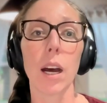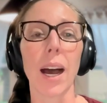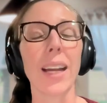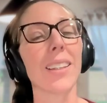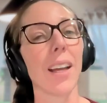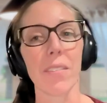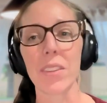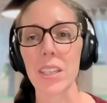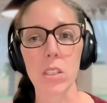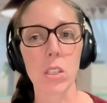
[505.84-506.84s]
I love
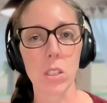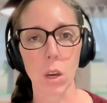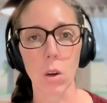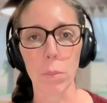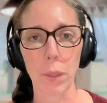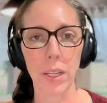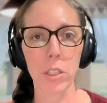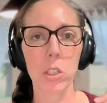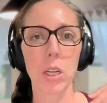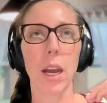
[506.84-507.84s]
this so much.